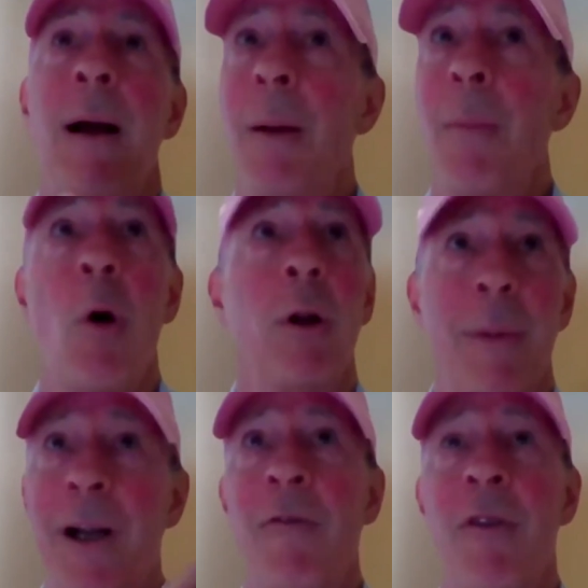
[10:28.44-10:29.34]
I'm old, I've
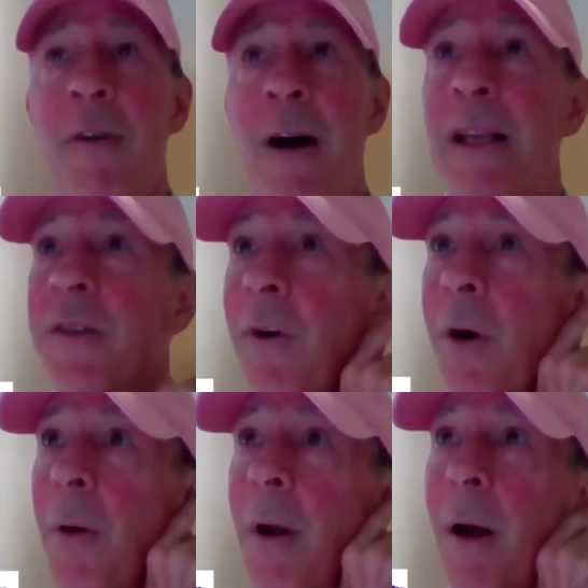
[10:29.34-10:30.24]
been covering the Vikings
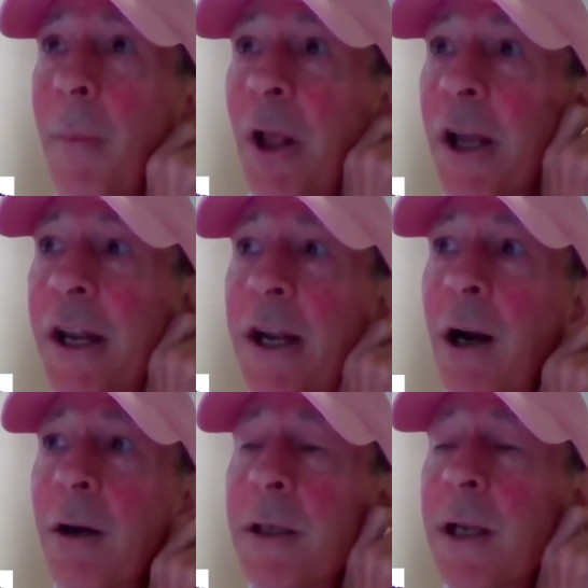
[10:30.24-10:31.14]
for a million
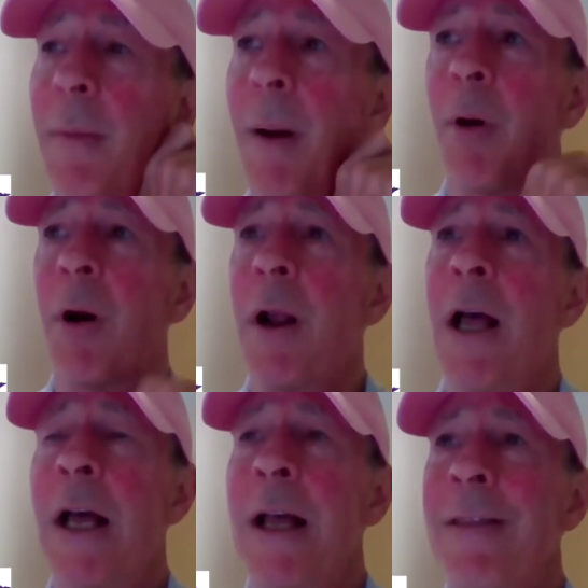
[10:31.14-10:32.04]
years. I remember
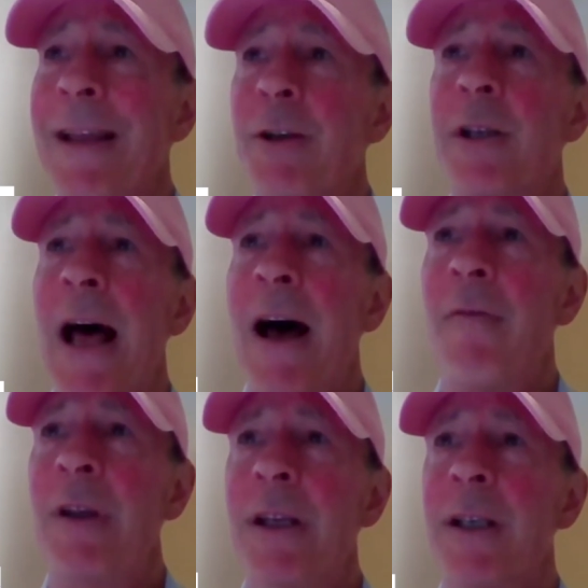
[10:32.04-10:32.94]
they used to
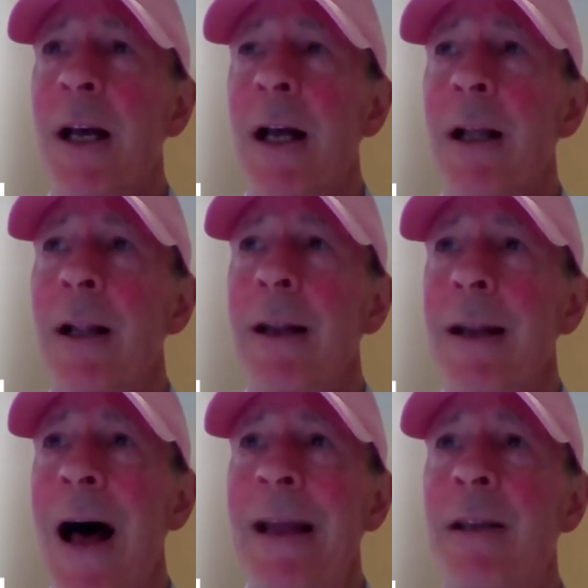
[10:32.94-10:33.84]
have these
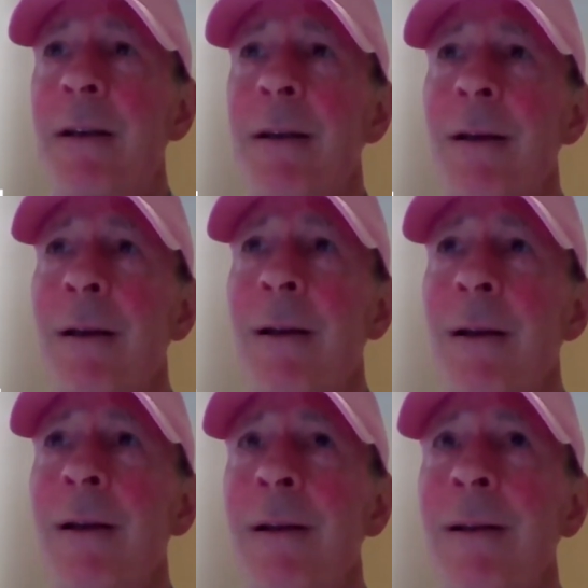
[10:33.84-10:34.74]
night
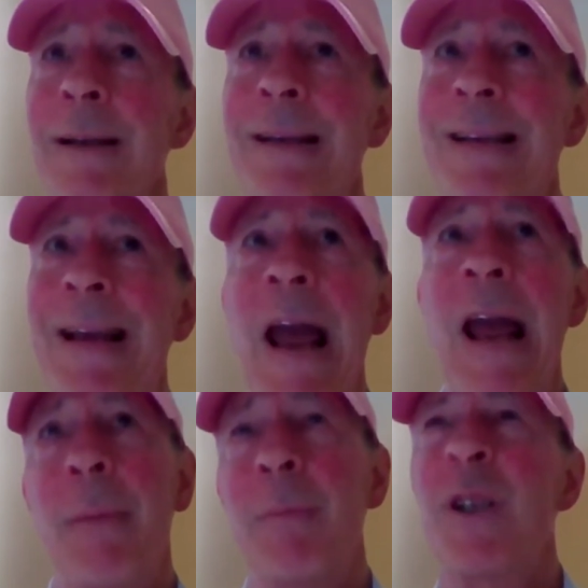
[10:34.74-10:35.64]

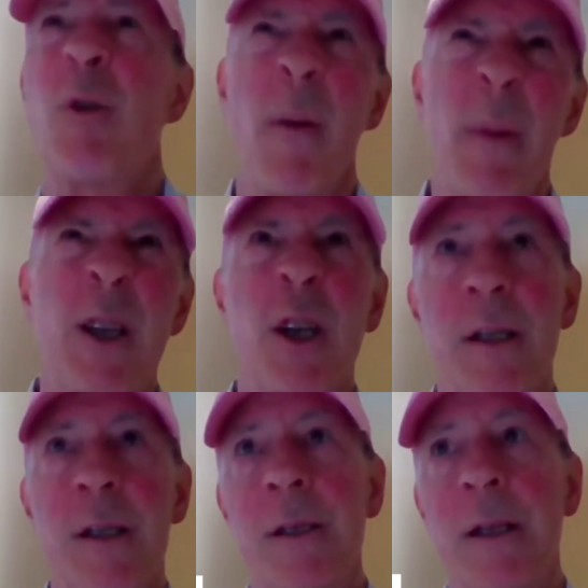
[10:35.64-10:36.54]
game
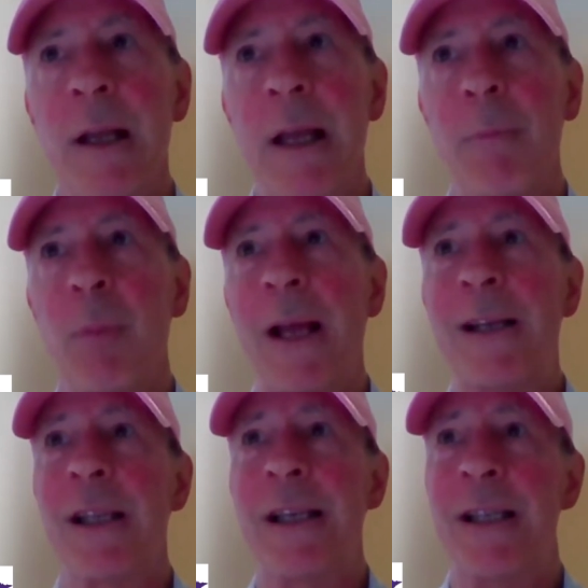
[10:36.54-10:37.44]
scrimmages in
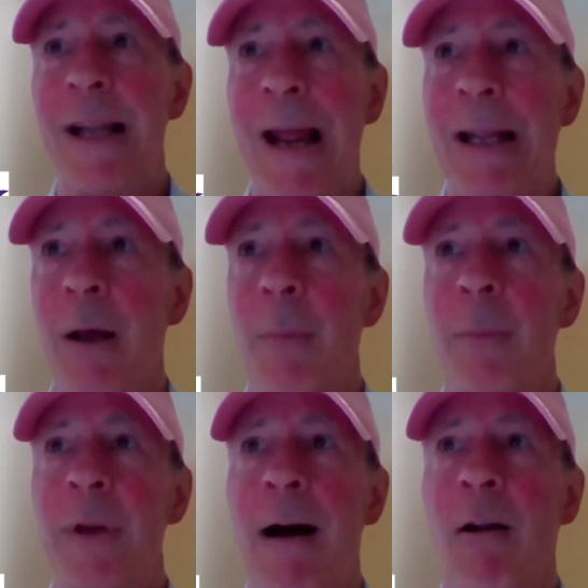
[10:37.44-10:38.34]
Blakesley
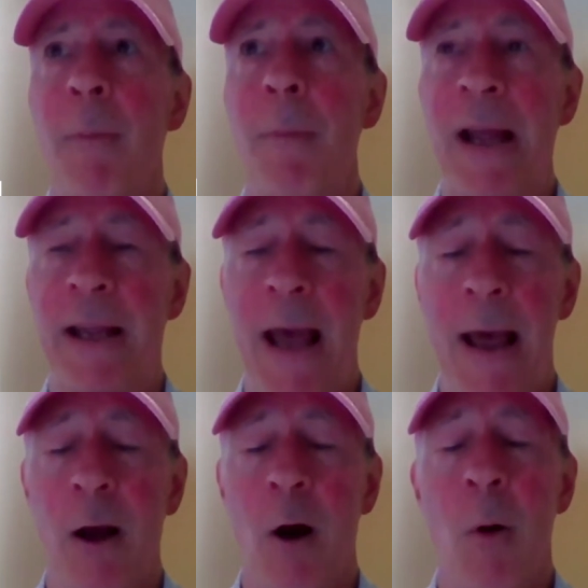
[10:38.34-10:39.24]
Stadium down in
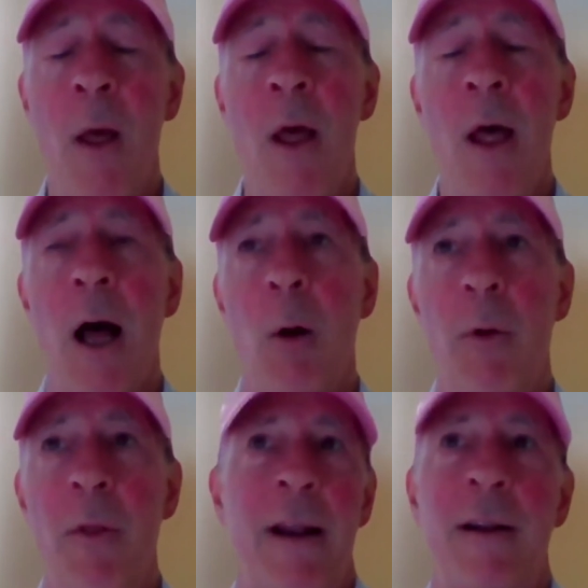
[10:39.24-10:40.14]
Mankato,
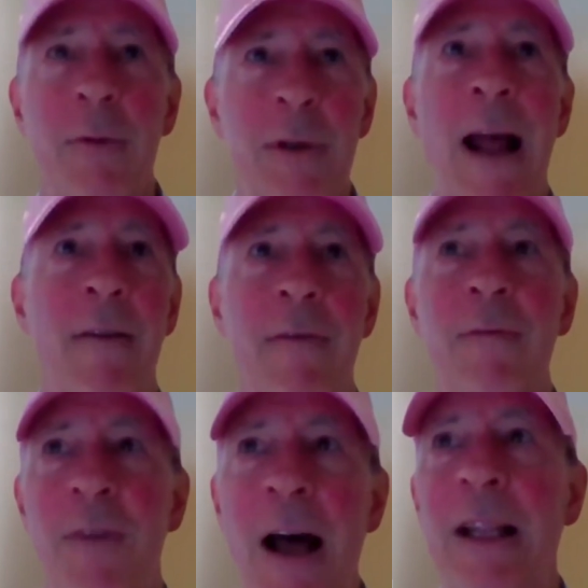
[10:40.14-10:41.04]
where it was kind of
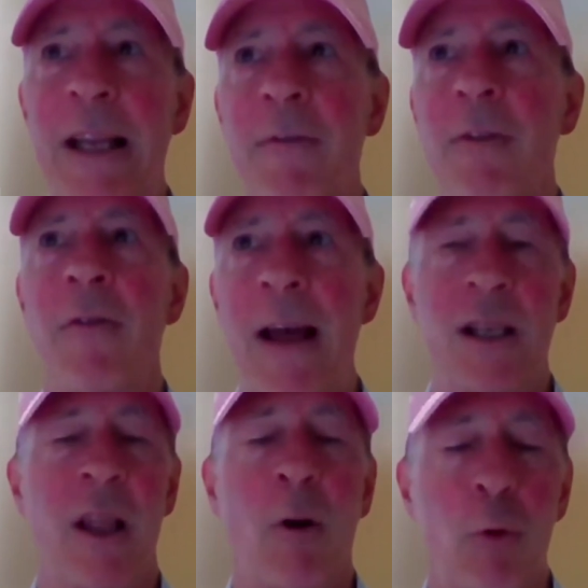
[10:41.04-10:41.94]
finally giving the
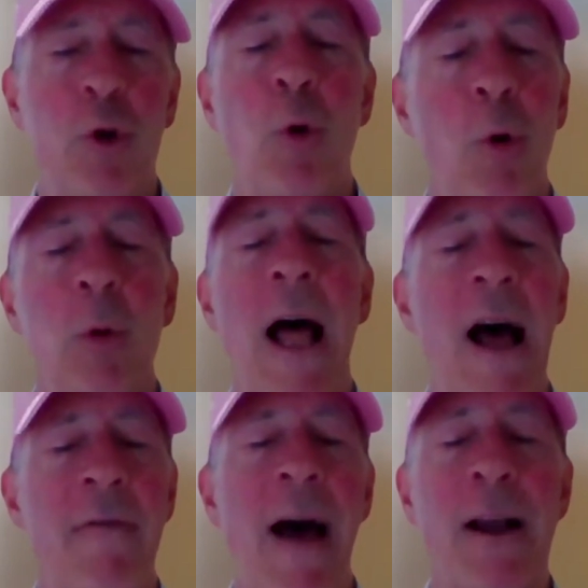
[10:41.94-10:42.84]
fans a little true
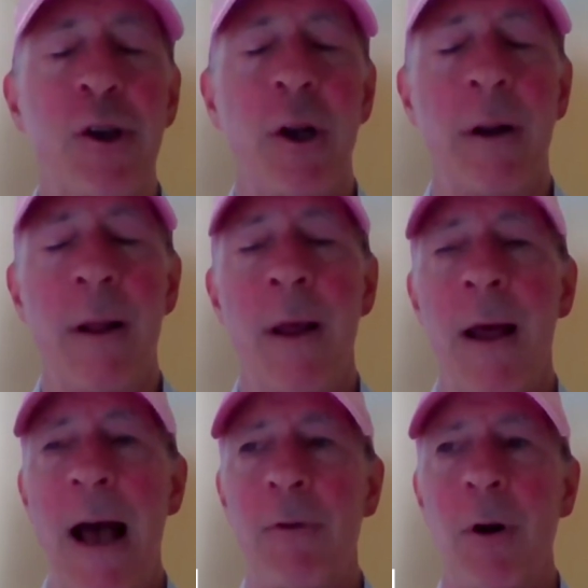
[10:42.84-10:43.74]
live action
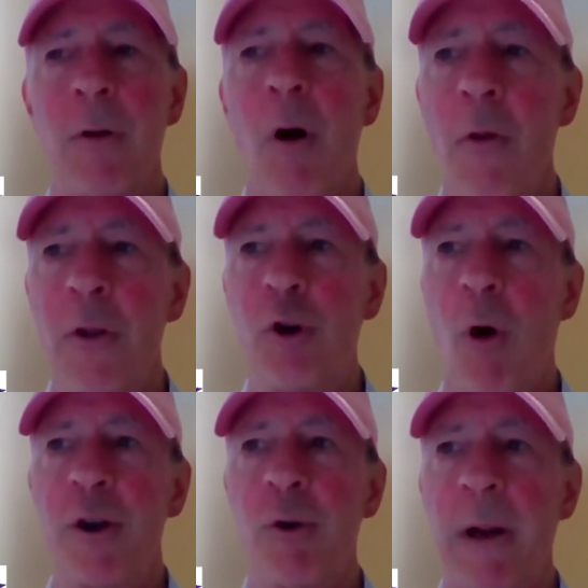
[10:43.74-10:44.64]
after all the
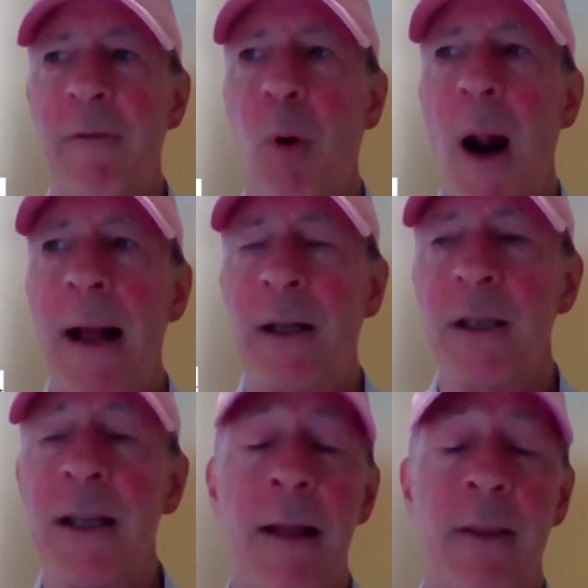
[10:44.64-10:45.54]
drudgery of
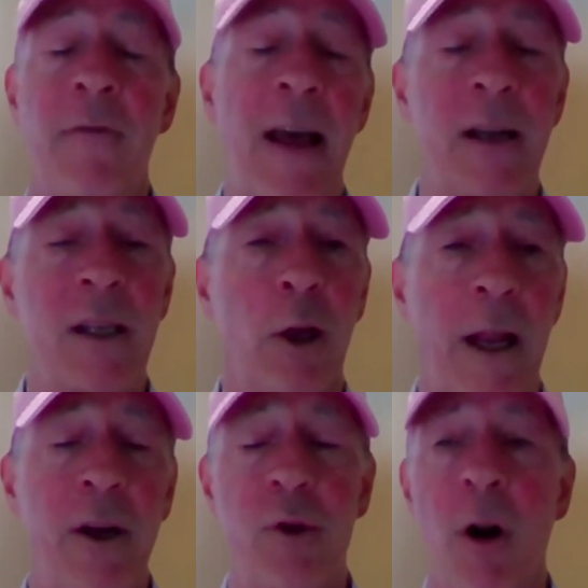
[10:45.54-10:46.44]
practice. Not that fans look
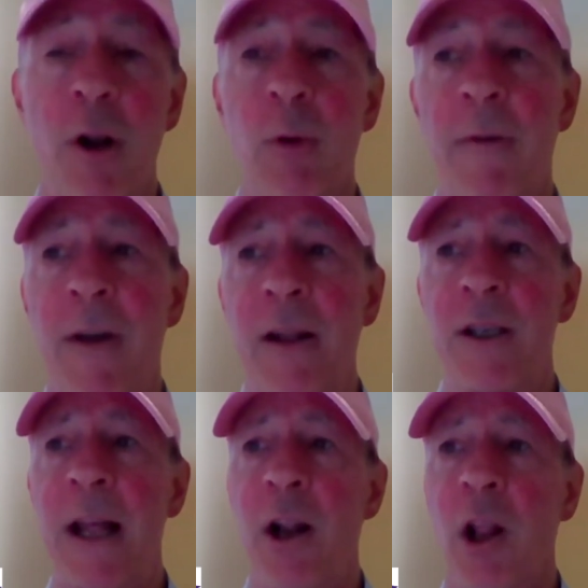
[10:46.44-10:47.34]
at it as drudgery;
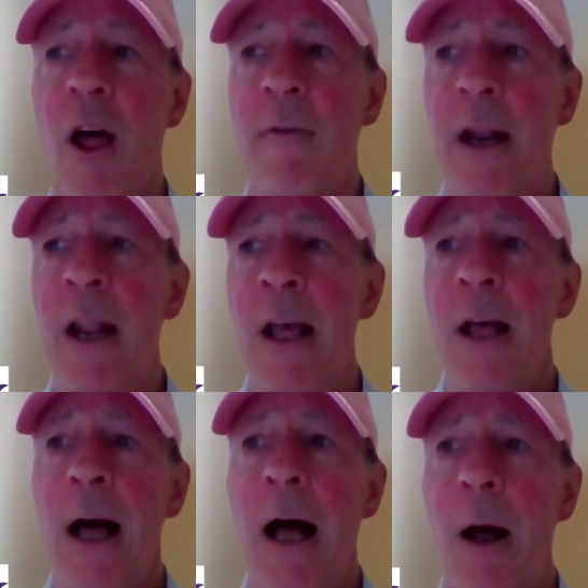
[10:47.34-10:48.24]
fans tend to love it.
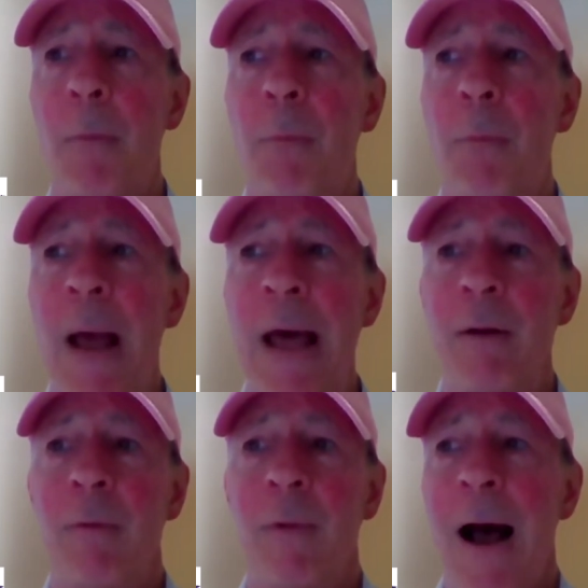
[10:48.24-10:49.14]

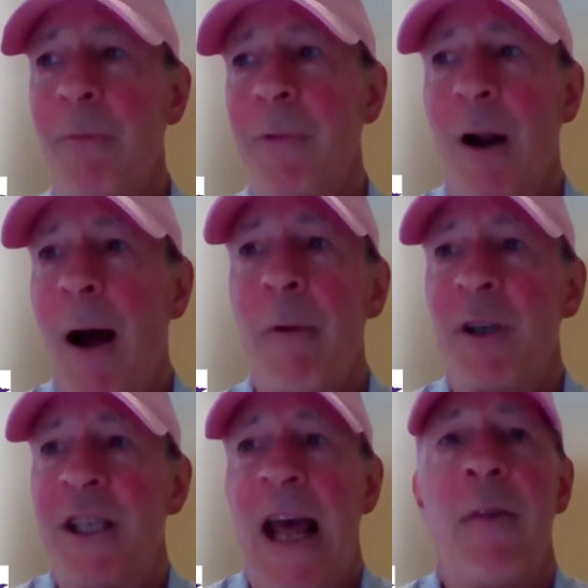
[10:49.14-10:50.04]
And I
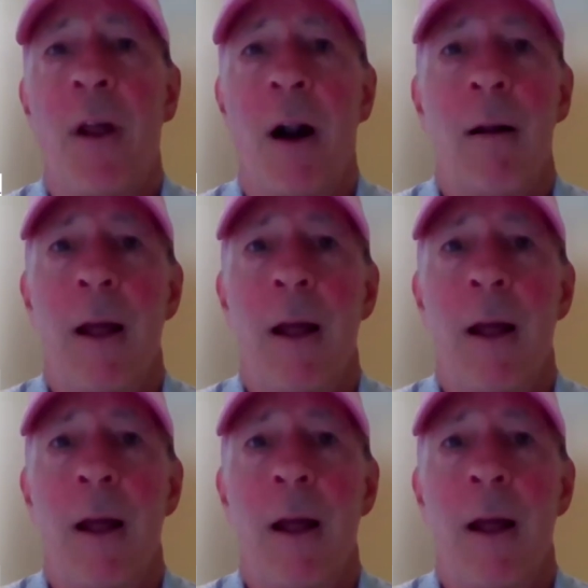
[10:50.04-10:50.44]
would stand there.